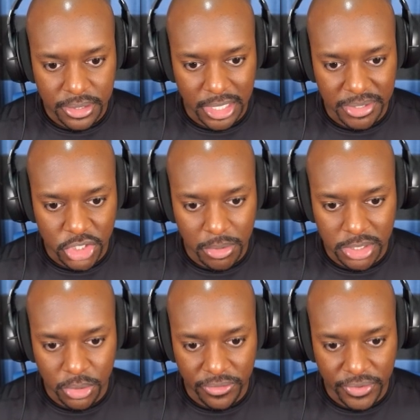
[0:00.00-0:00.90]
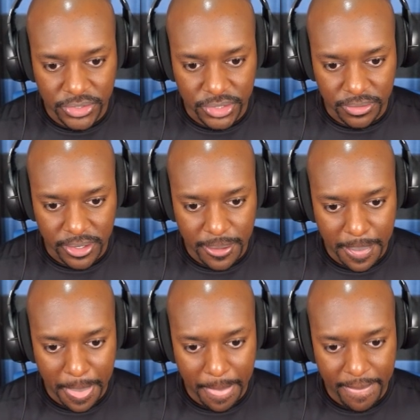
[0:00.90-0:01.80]
Gonna be so much more efficient, right?
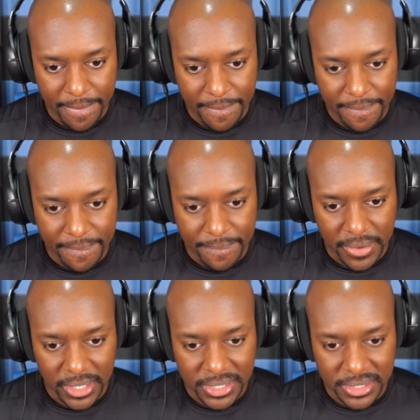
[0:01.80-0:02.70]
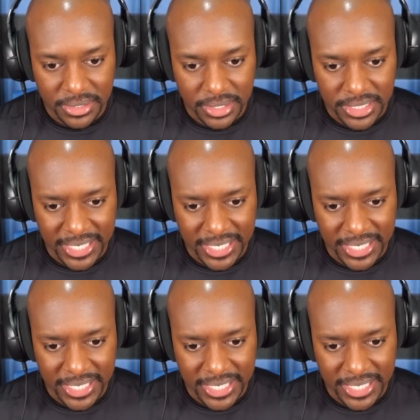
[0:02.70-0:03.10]
I